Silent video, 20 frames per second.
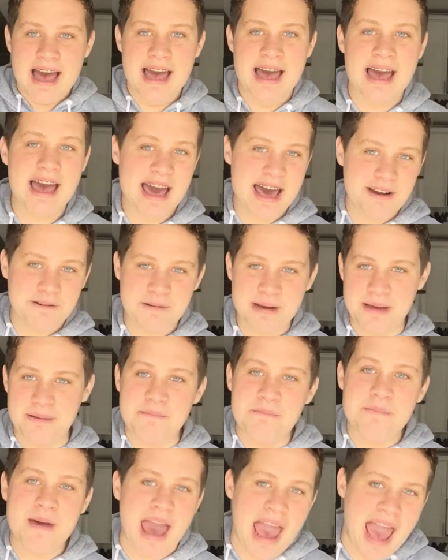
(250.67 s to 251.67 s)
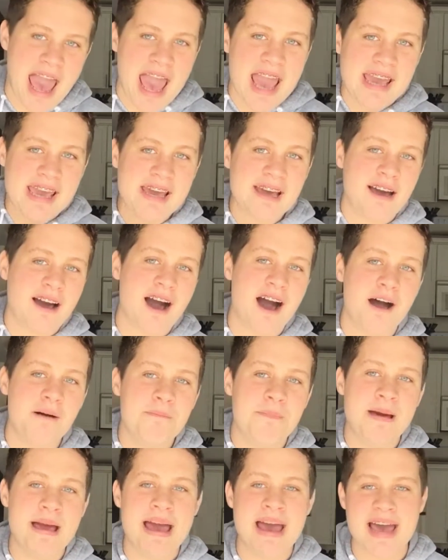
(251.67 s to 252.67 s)
and we make our
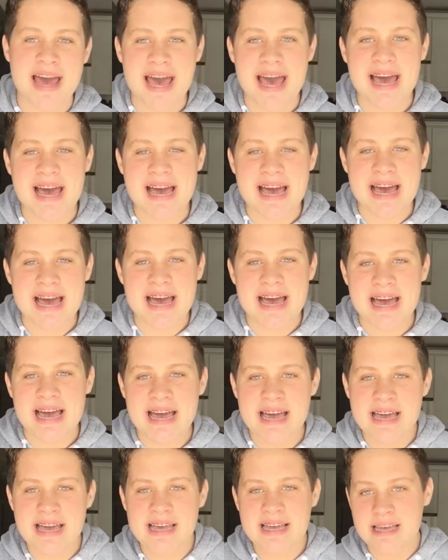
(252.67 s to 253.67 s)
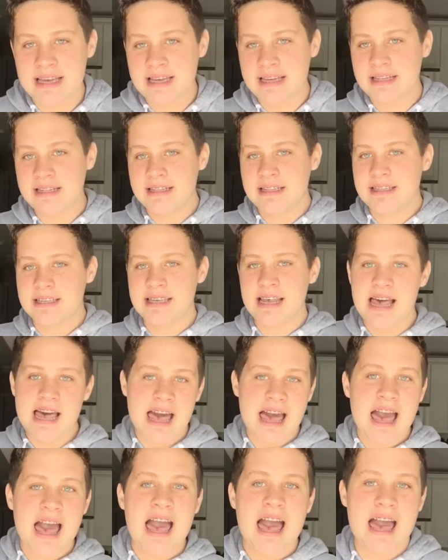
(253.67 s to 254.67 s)
beds.
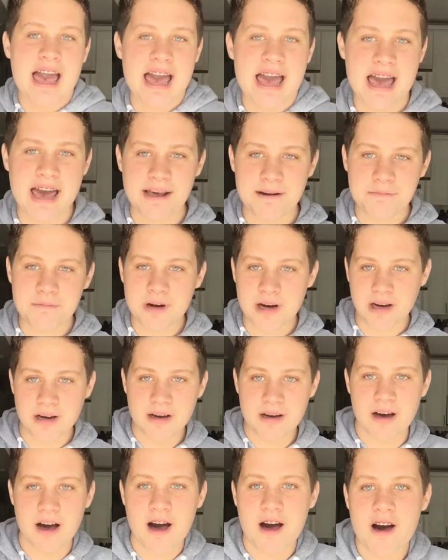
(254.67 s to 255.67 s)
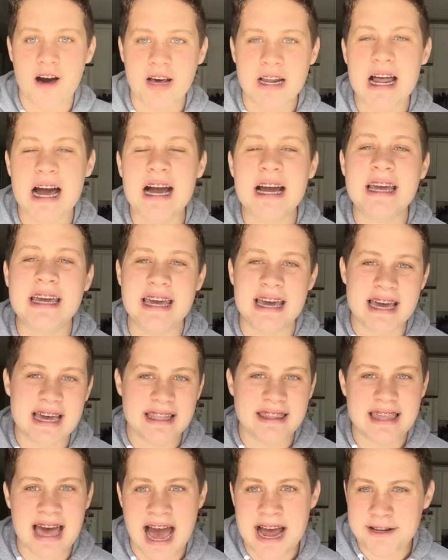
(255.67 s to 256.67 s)
And we're gonna
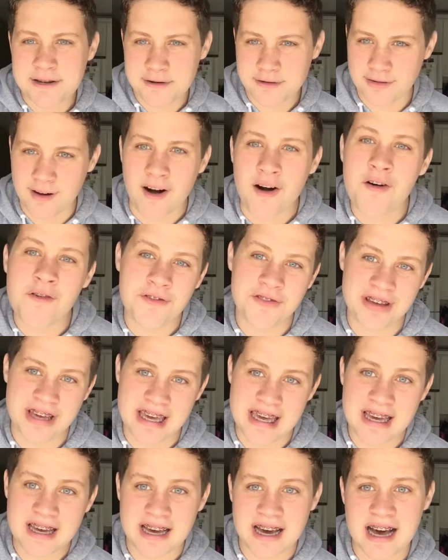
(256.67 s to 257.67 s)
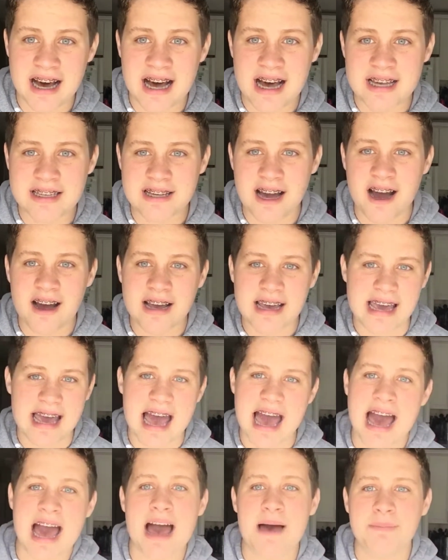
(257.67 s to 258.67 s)
get that trophy cause our
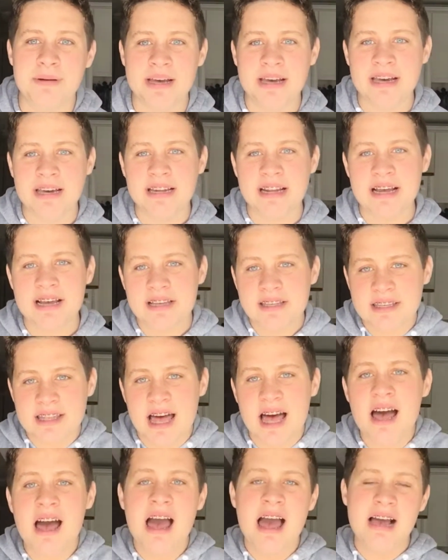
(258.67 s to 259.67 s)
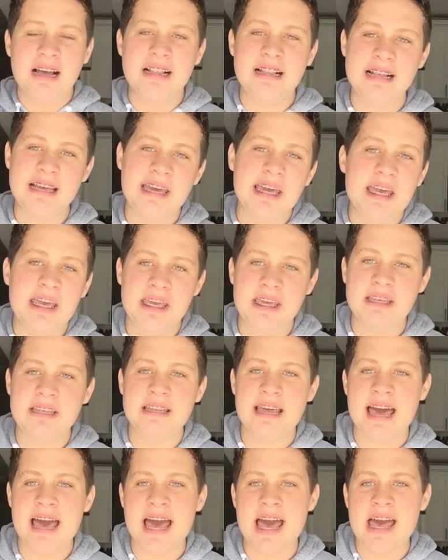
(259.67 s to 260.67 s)
cabin is the
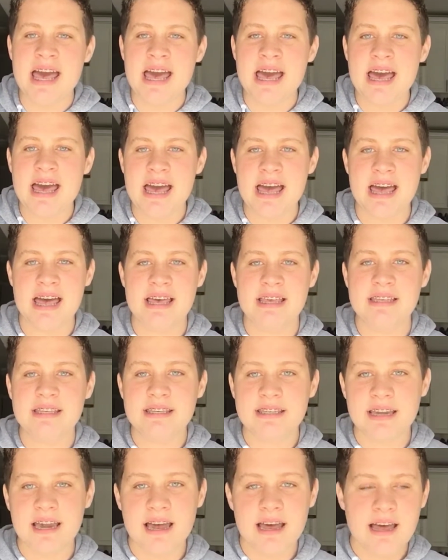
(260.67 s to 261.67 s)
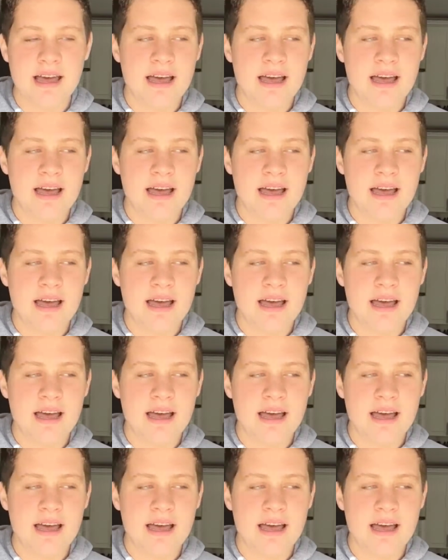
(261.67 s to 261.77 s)
cleanest.